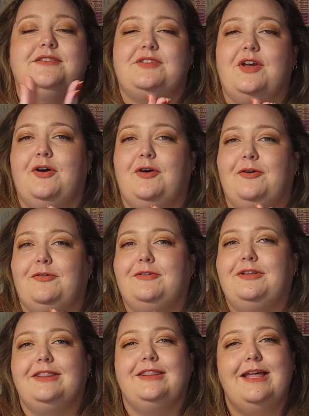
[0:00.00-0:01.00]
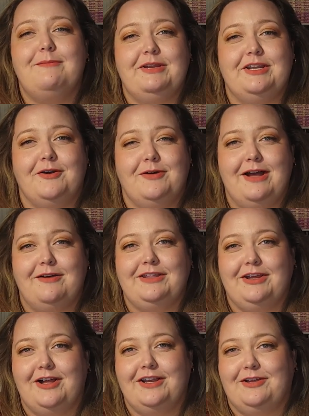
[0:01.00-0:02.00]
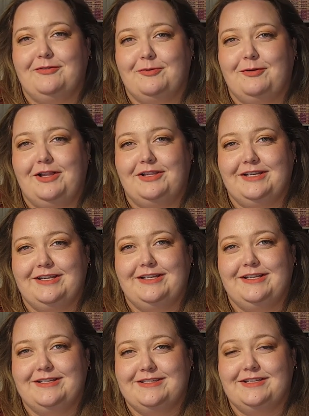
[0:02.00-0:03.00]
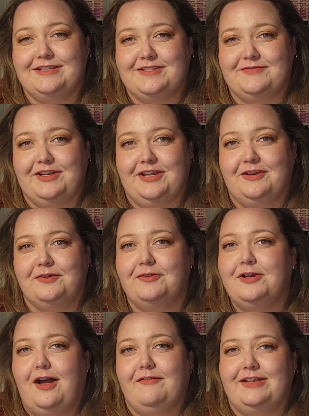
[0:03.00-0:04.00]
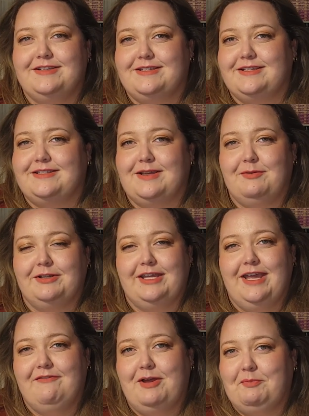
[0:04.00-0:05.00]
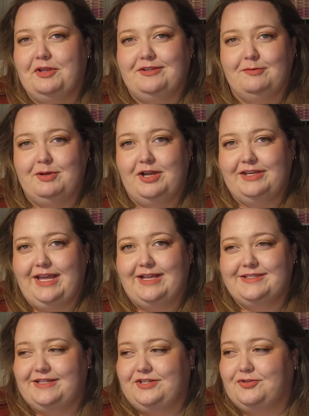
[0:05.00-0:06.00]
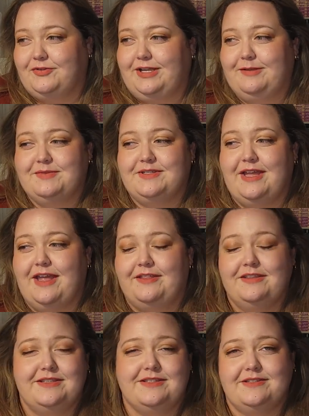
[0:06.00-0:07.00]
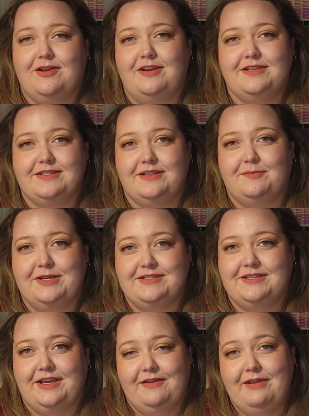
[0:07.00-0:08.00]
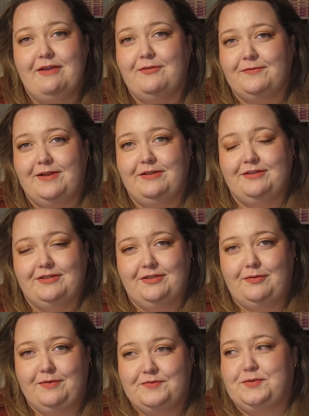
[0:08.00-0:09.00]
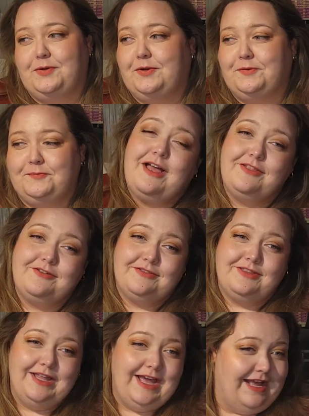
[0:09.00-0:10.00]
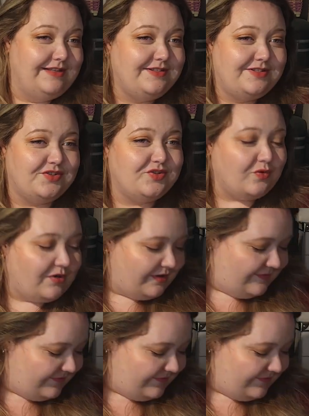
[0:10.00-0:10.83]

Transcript: So let me know how the audio quality is in this video. Obviously someone gave up on their podcasting dreams and this is honestly the best thing I've ever found at the thrift store. Other than that, sort